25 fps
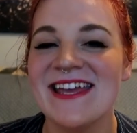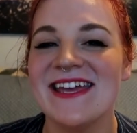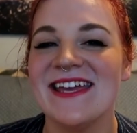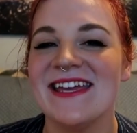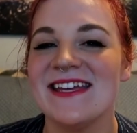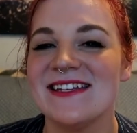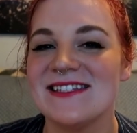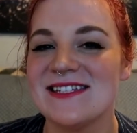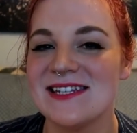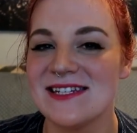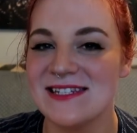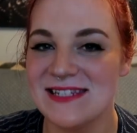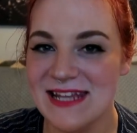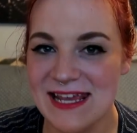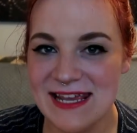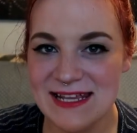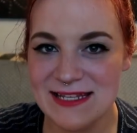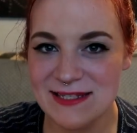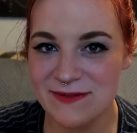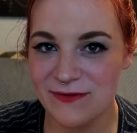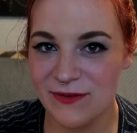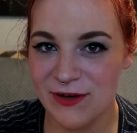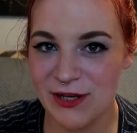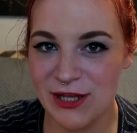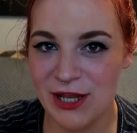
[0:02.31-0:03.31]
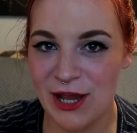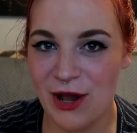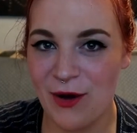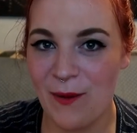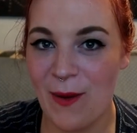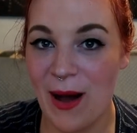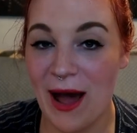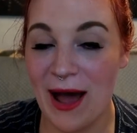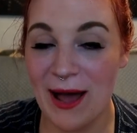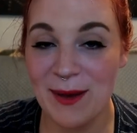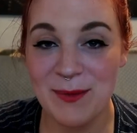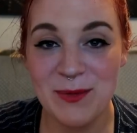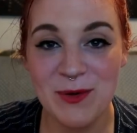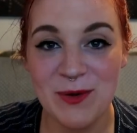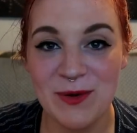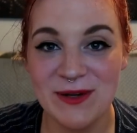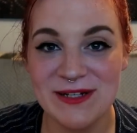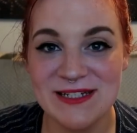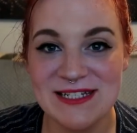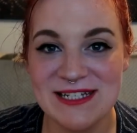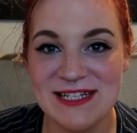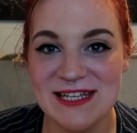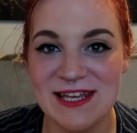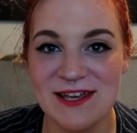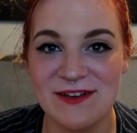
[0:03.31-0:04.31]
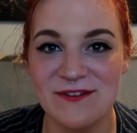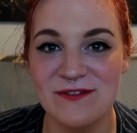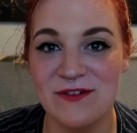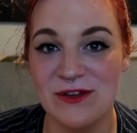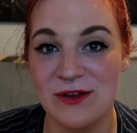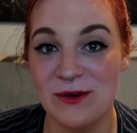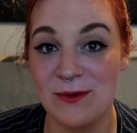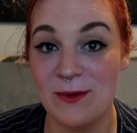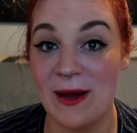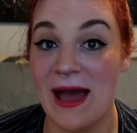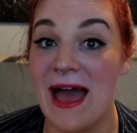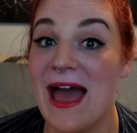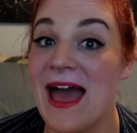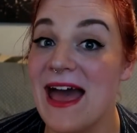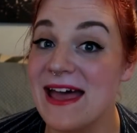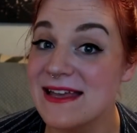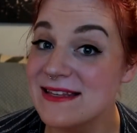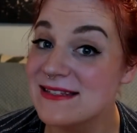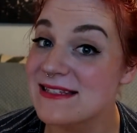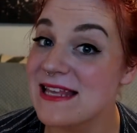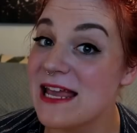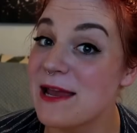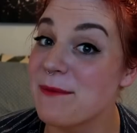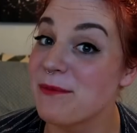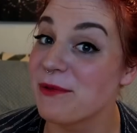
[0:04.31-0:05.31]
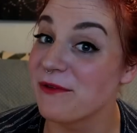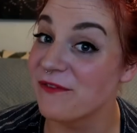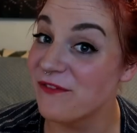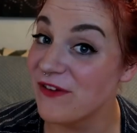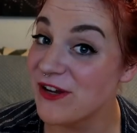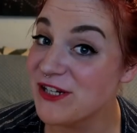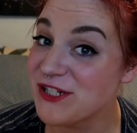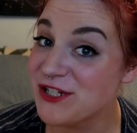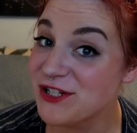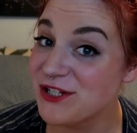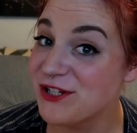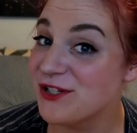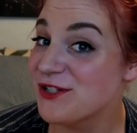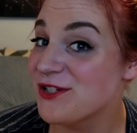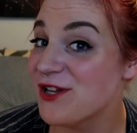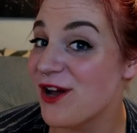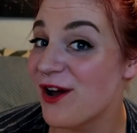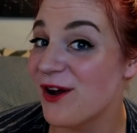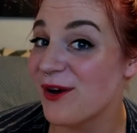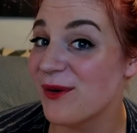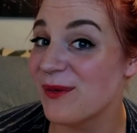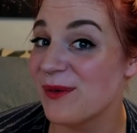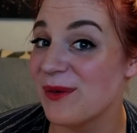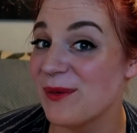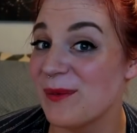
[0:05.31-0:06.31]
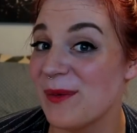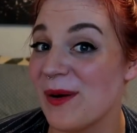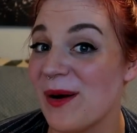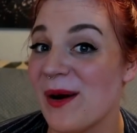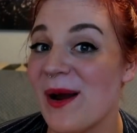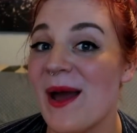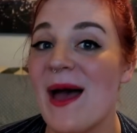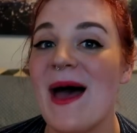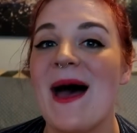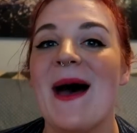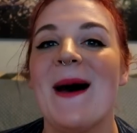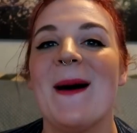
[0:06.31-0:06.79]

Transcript: In today's video, I'm going to give you, as a professional dog groomer,